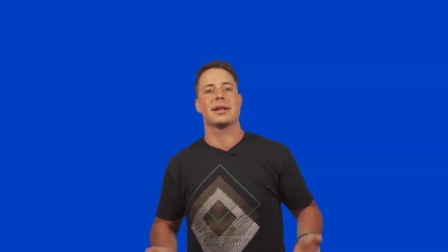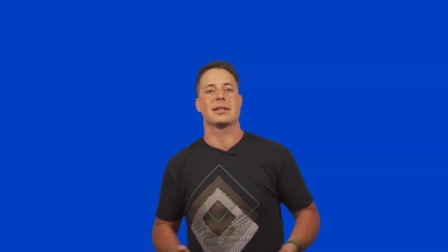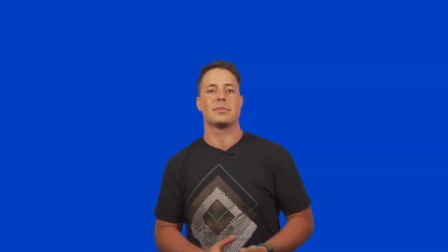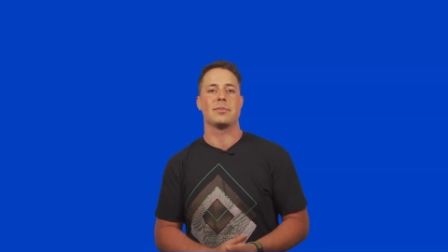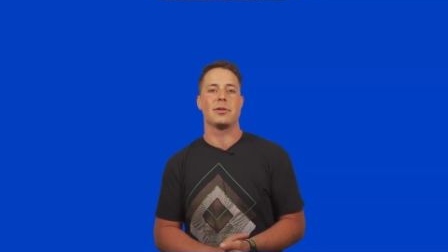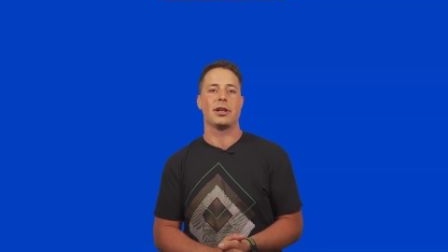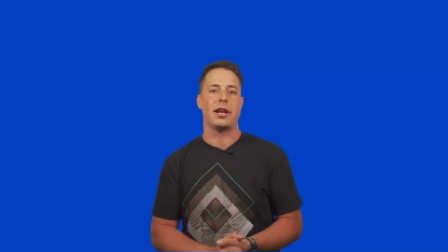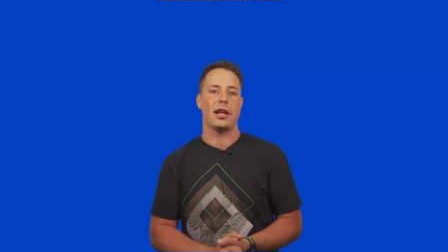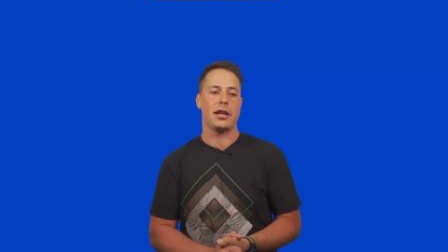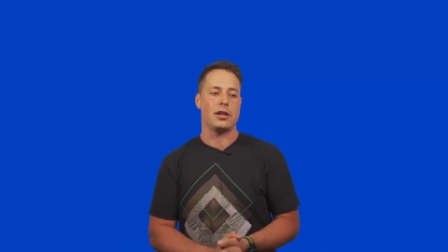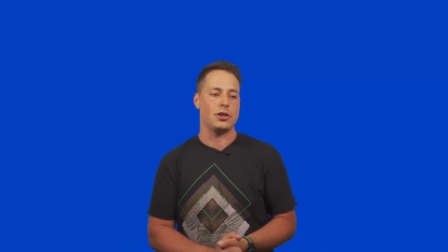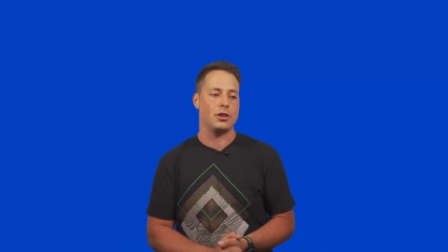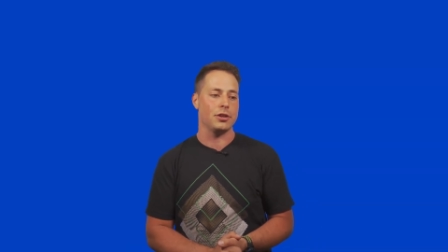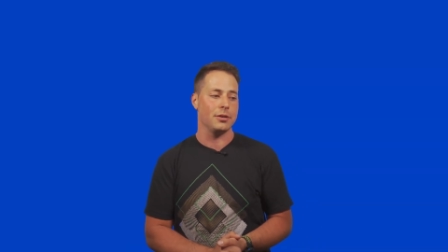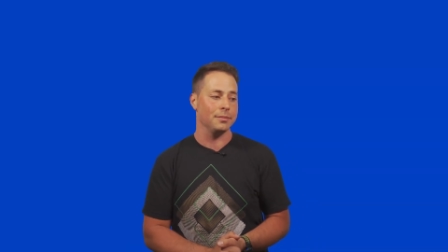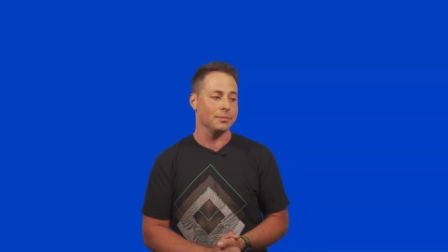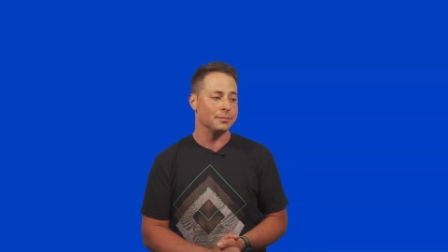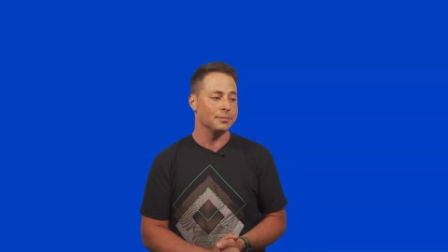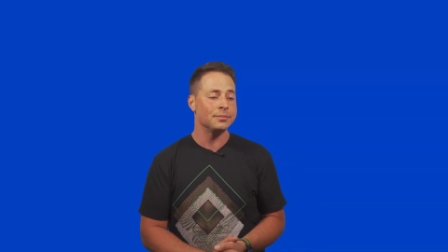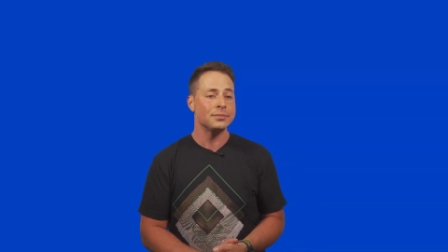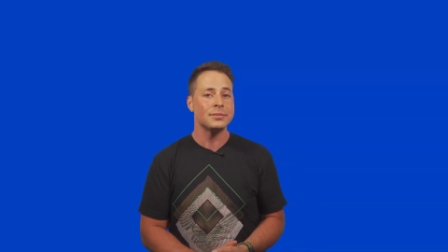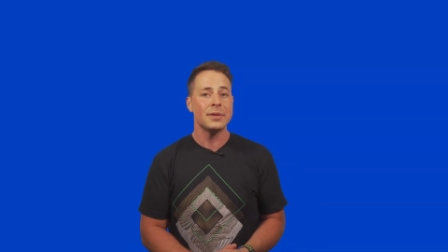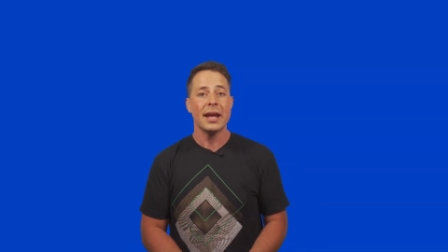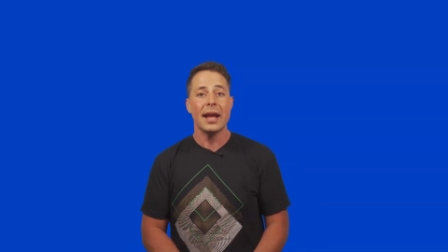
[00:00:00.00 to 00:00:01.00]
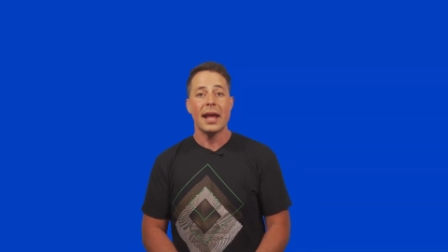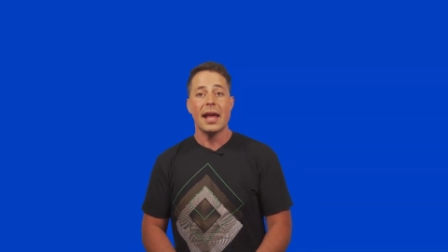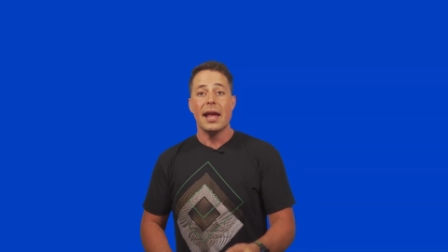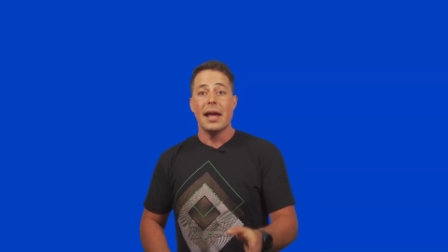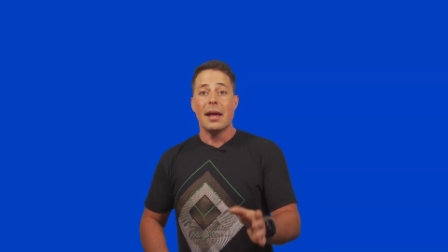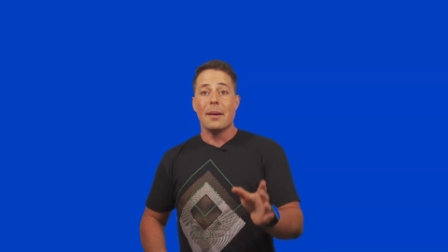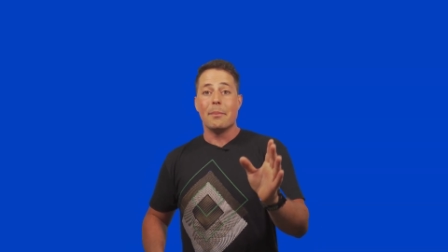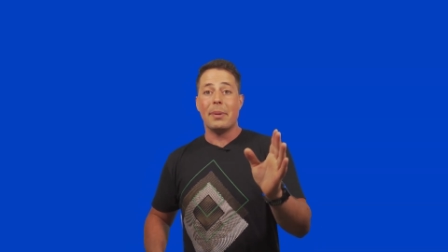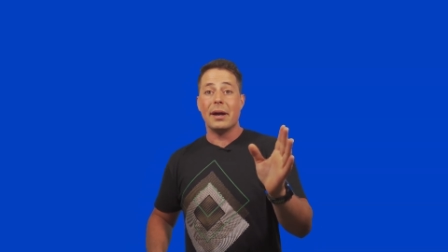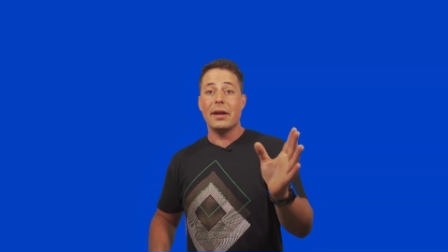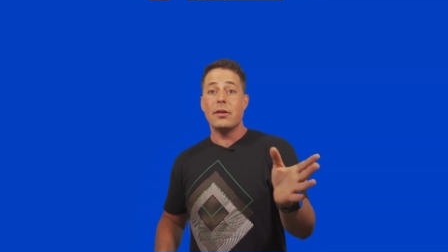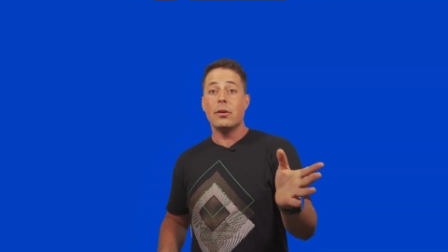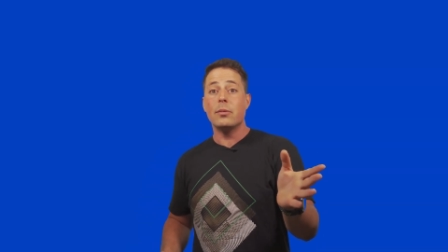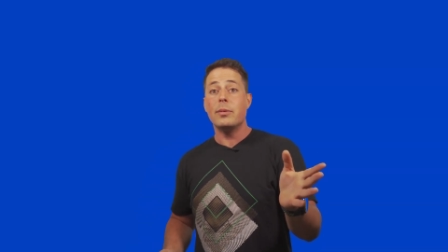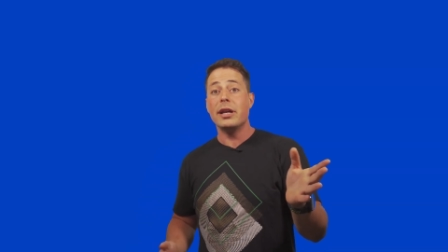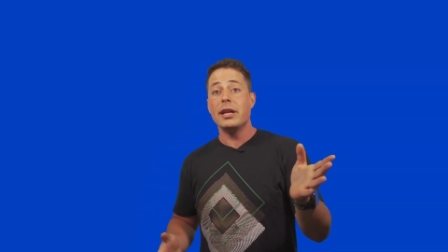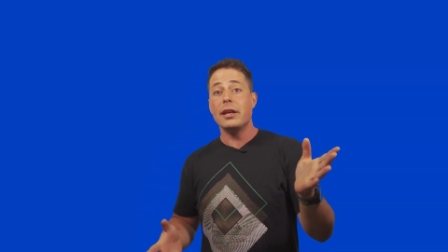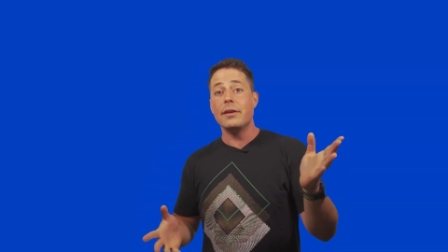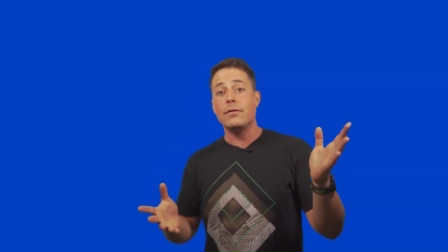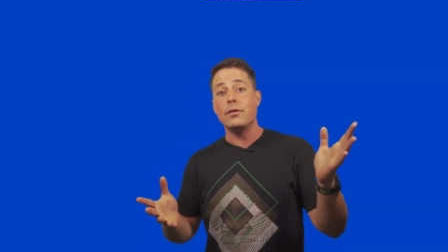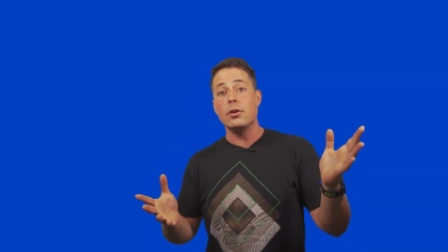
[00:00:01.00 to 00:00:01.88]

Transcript: explanation. By the way,